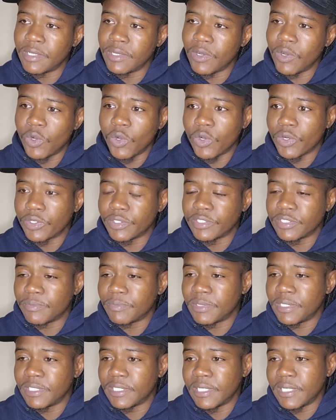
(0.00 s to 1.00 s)
or to
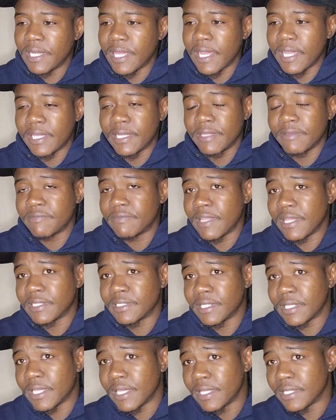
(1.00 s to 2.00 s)
be denied if
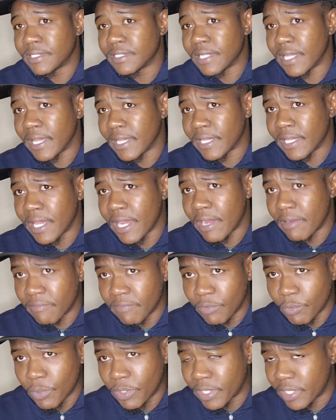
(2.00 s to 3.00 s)
that's the case, like
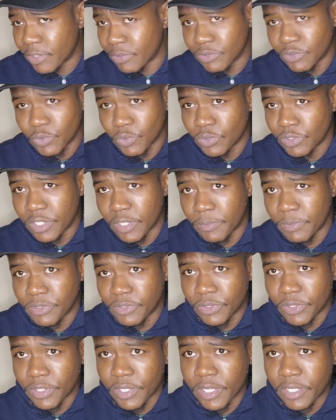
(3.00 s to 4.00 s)
everyone else who's coming
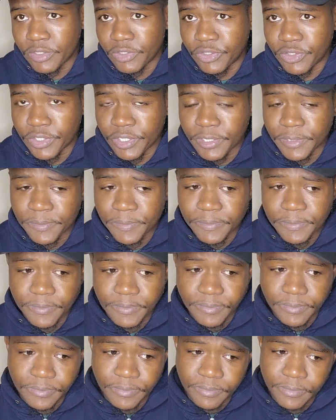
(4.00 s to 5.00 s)
to the country.
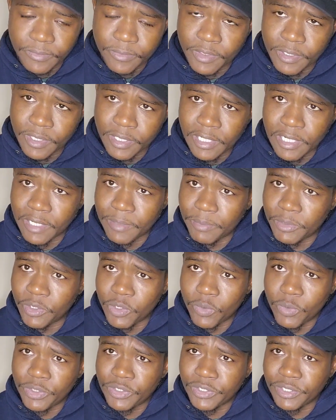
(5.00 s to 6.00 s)
Let me
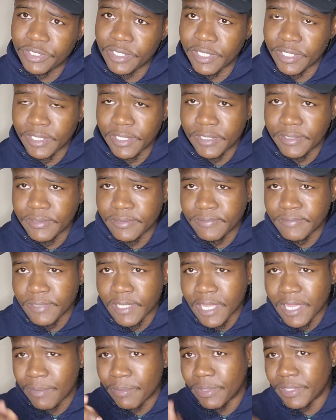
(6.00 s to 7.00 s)
know what you think.
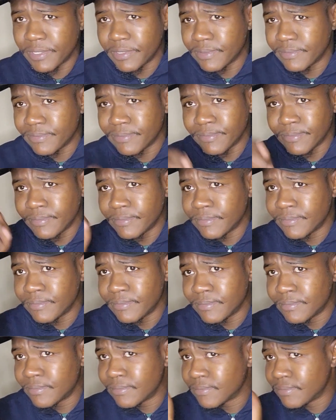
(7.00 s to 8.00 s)
Comment
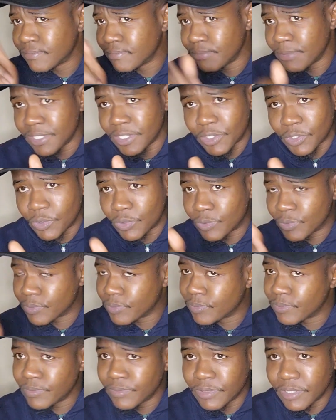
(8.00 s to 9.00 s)
below.
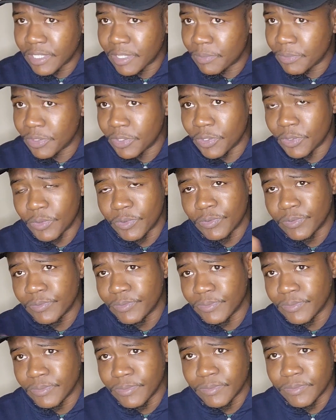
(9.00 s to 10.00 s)
Let me know.
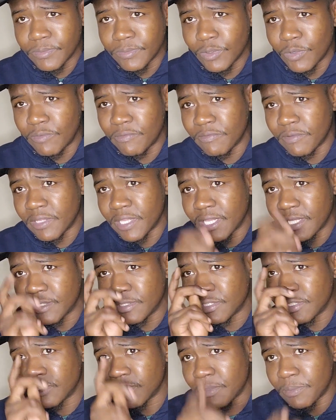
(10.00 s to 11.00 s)
Don't
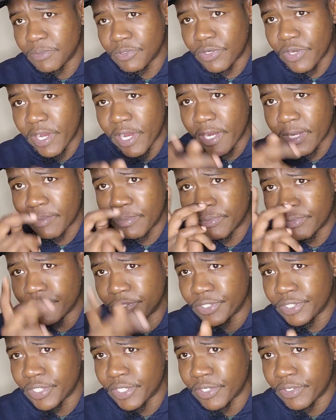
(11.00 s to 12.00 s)
forget to subscribe,
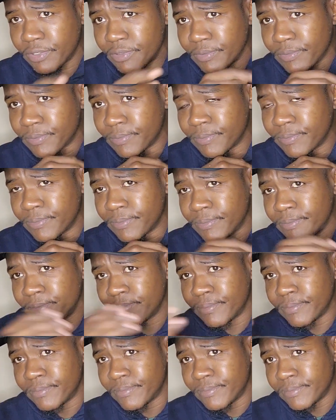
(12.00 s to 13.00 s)
share.
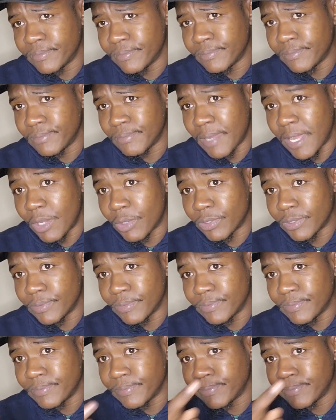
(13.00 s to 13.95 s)
I'm out.